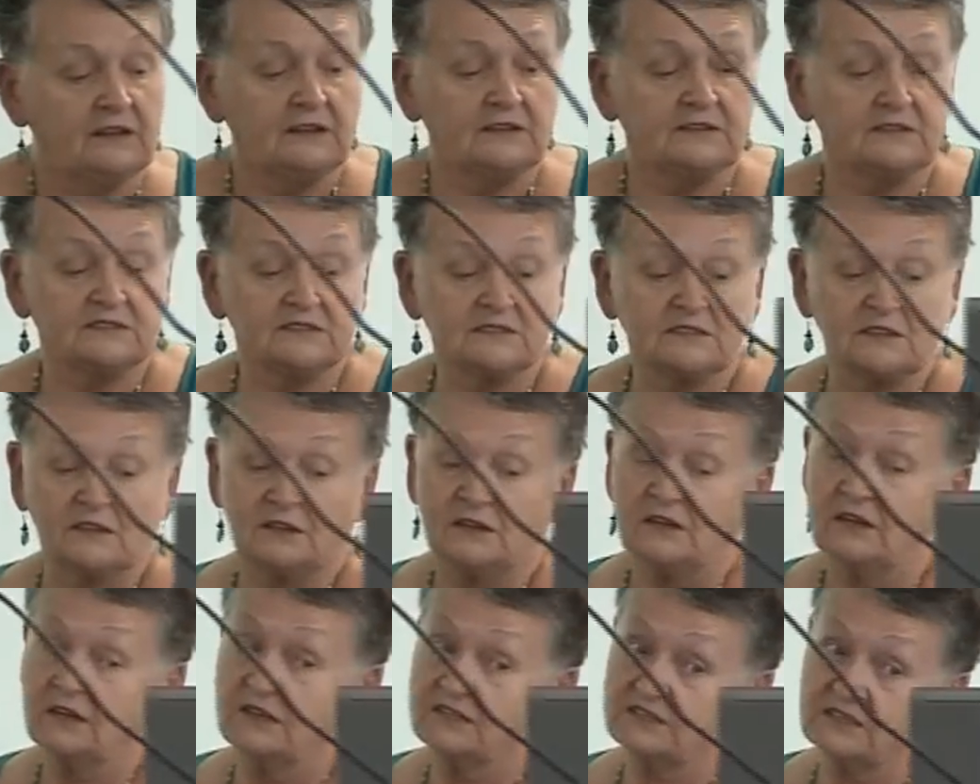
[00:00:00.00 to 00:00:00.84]
it's
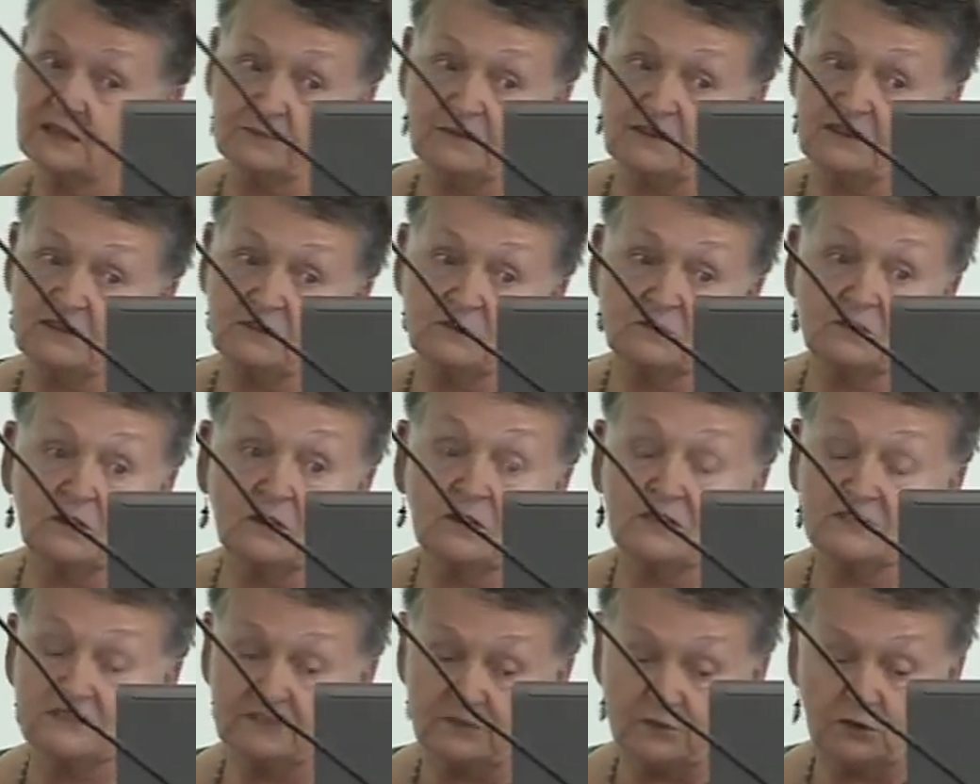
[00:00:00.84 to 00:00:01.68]
uh, something you
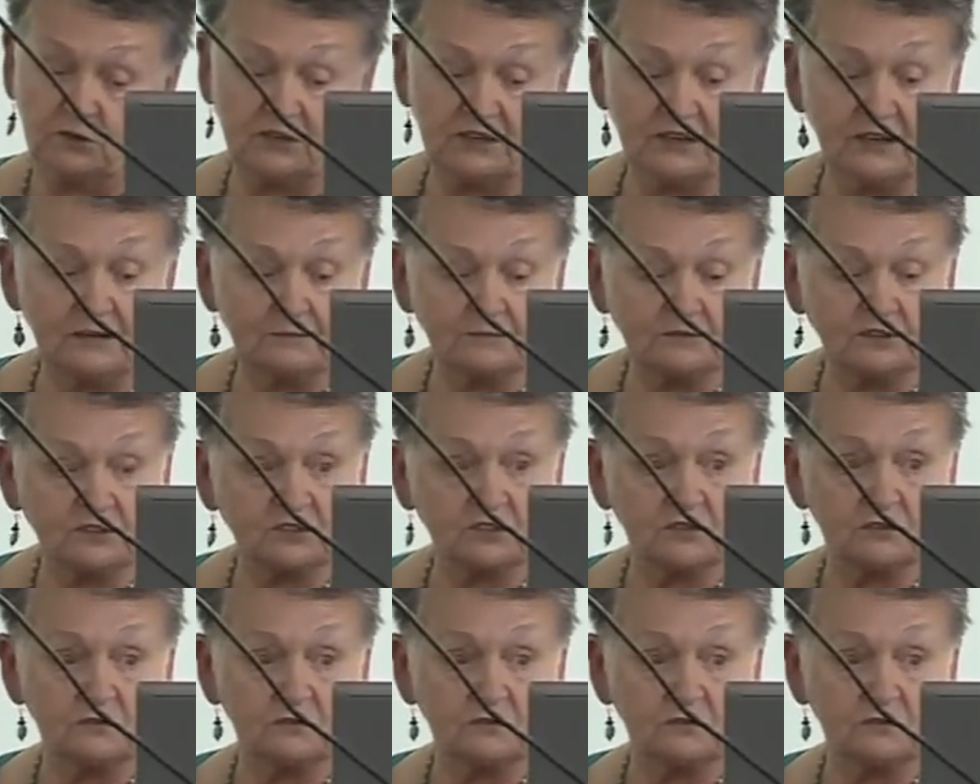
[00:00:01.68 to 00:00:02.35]
guys have got to come to